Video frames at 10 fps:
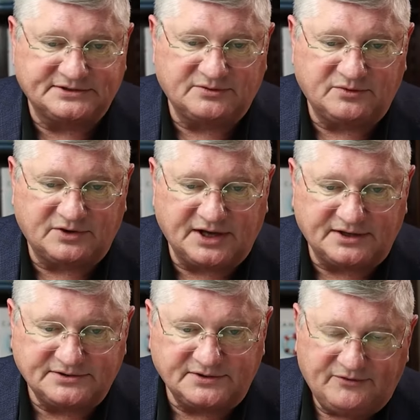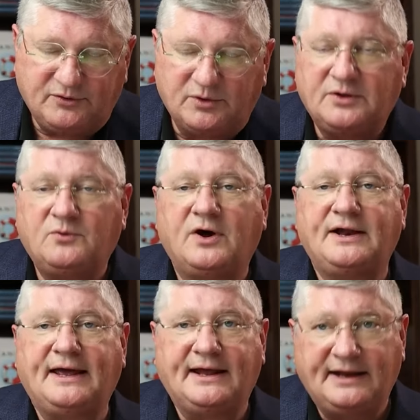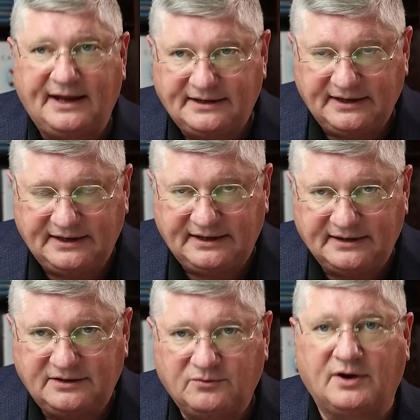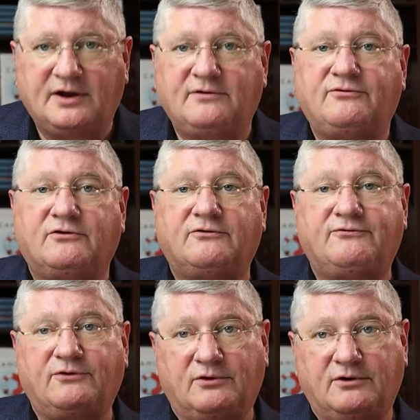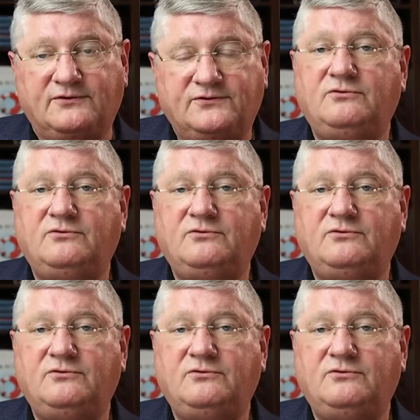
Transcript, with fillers: is that we'll get to. But if you really want NAD and you want it full force,